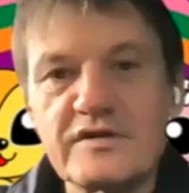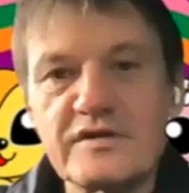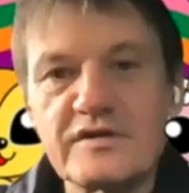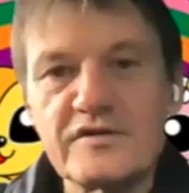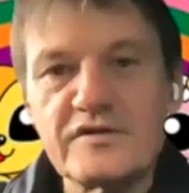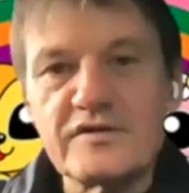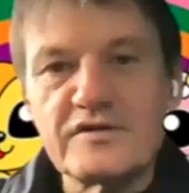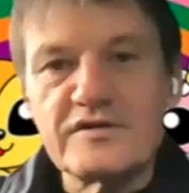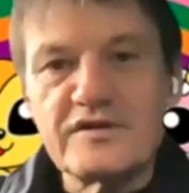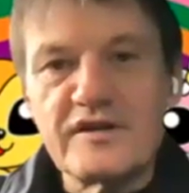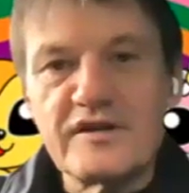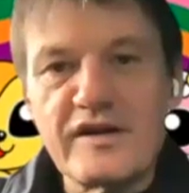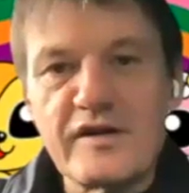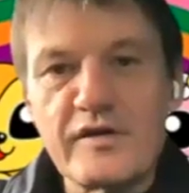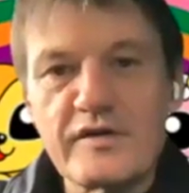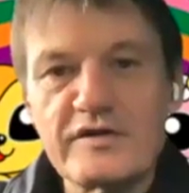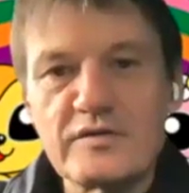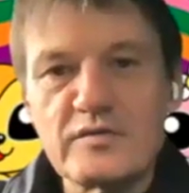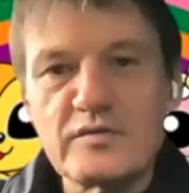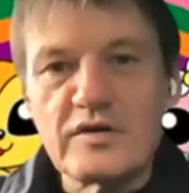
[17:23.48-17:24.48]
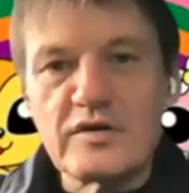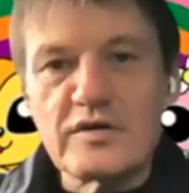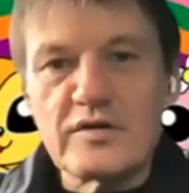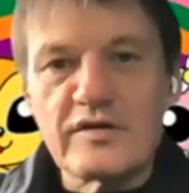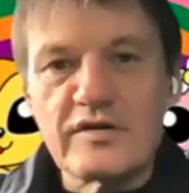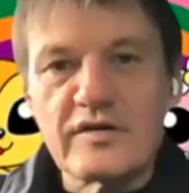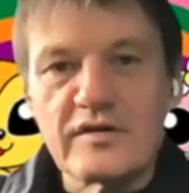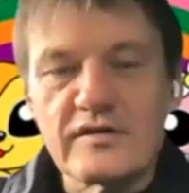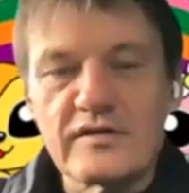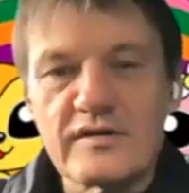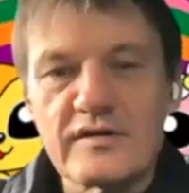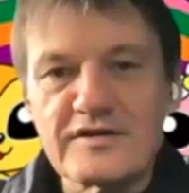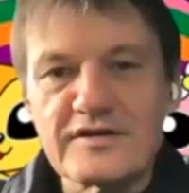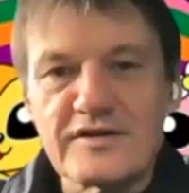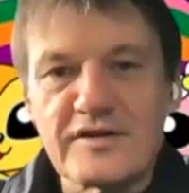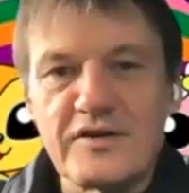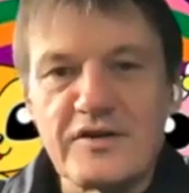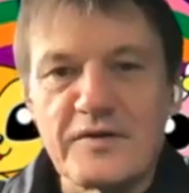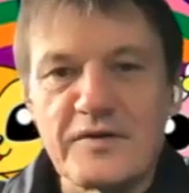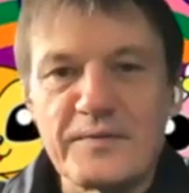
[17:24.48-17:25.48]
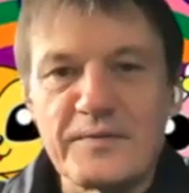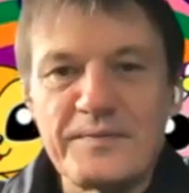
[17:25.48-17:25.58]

to continuing to work with you. Thanks a lot.